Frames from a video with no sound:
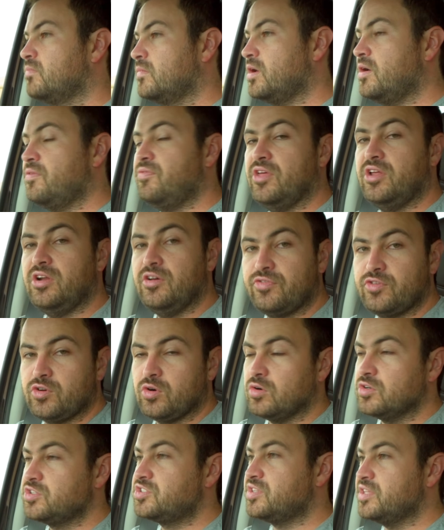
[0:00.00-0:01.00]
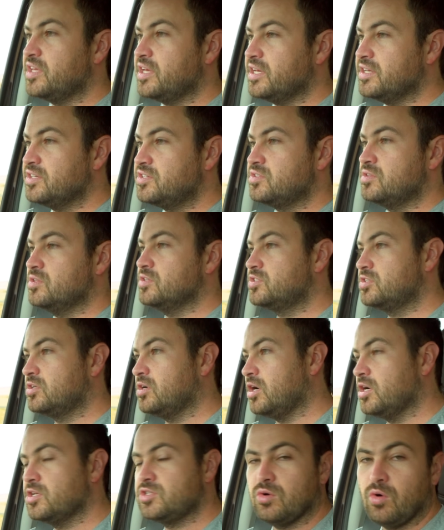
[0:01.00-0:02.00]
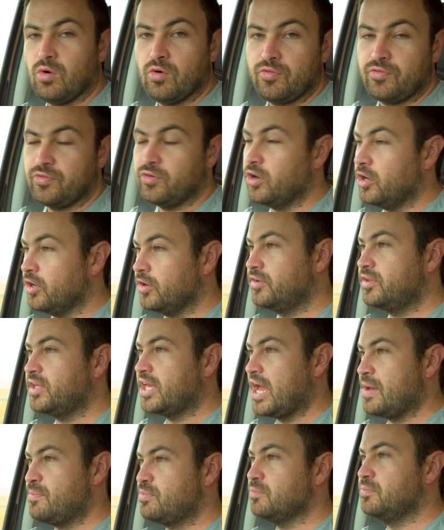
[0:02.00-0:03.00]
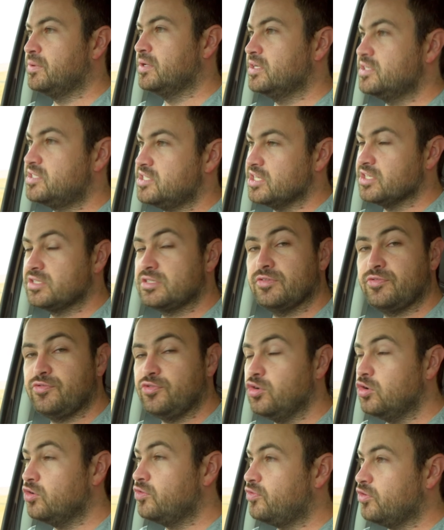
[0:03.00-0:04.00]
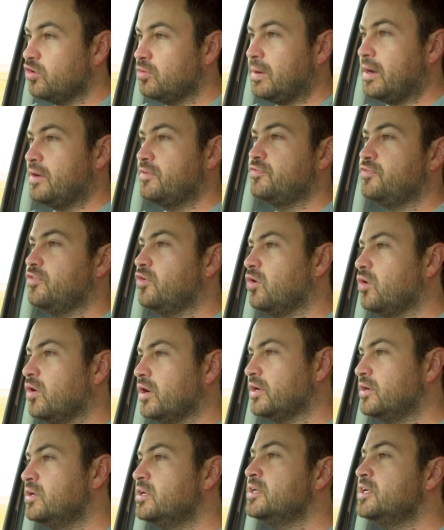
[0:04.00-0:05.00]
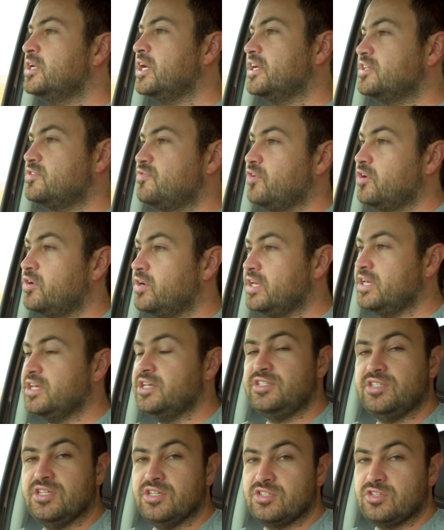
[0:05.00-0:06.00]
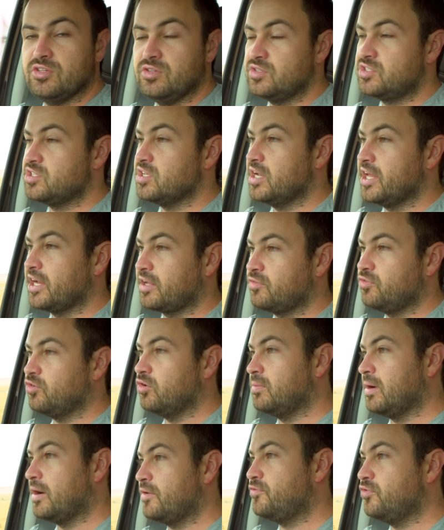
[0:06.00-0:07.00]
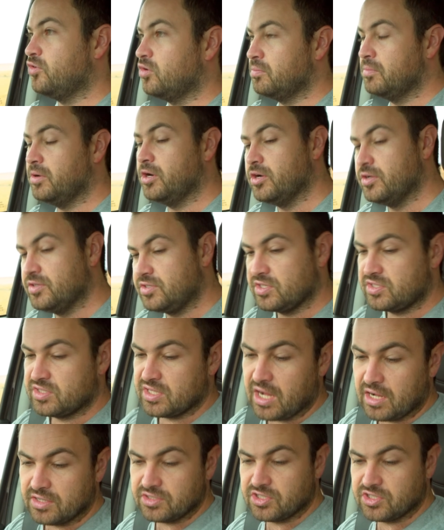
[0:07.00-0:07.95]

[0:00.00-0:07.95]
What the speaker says: And then of course there is this car's off-road capability. It's a full 4x4 and it's very easy to select 4x4 modes. There's now